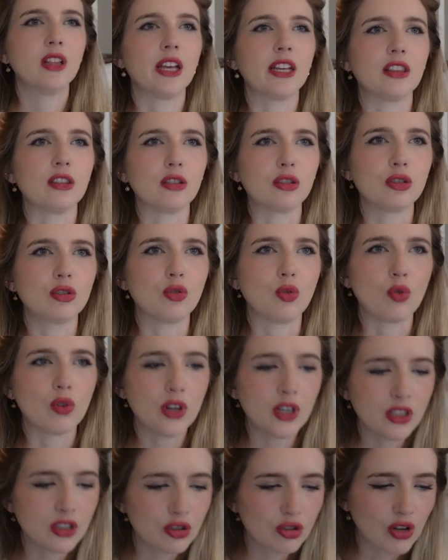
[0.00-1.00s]
Like the
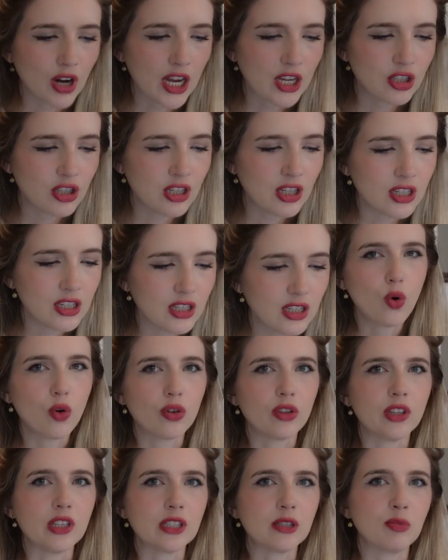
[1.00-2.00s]
story's a tragedy or
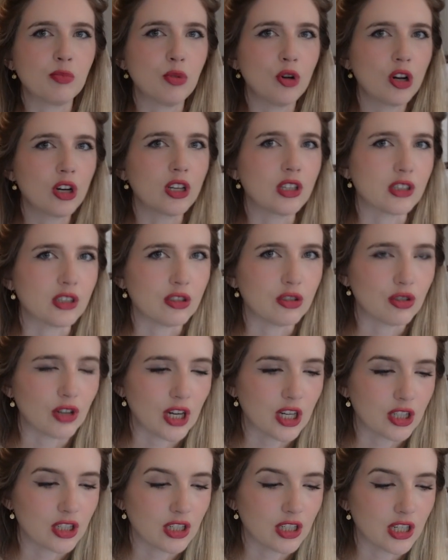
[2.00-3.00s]
this book is a
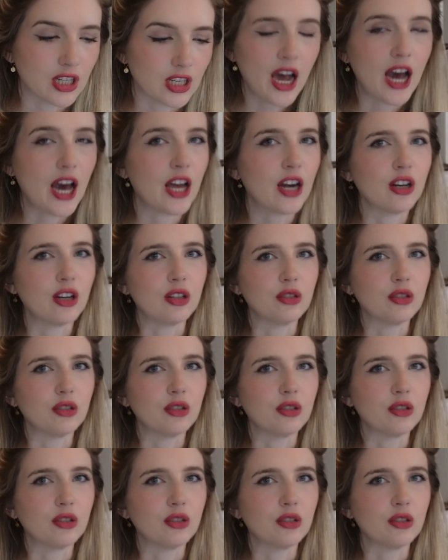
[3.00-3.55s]
tragedy? I don't